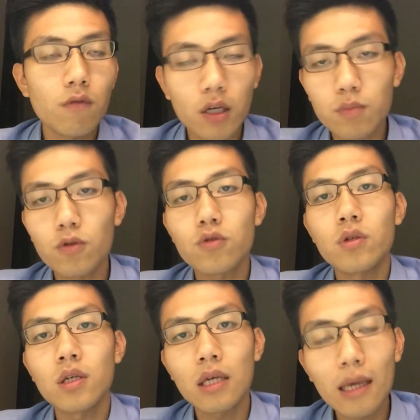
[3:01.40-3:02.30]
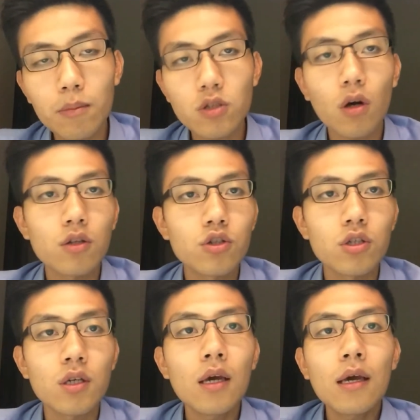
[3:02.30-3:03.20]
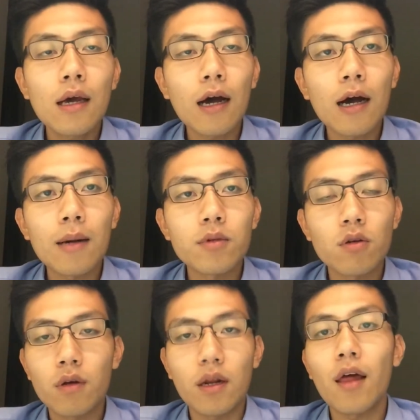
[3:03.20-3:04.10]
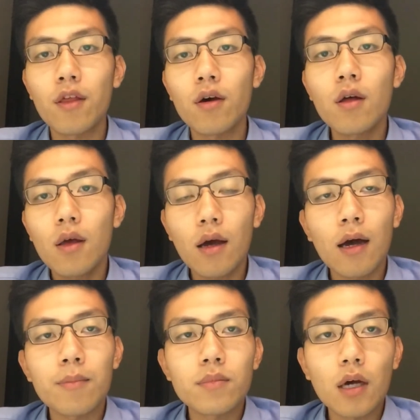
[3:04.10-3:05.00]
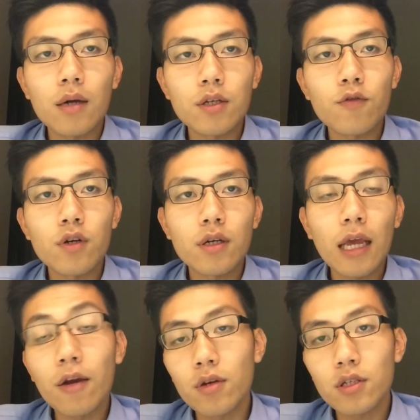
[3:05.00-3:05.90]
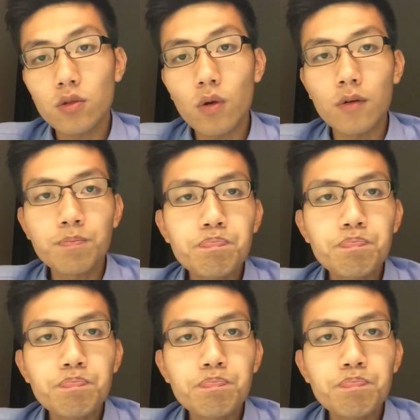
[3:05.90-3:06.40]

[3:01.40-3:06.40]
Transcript: respiratory, hematology, and other different areas as well.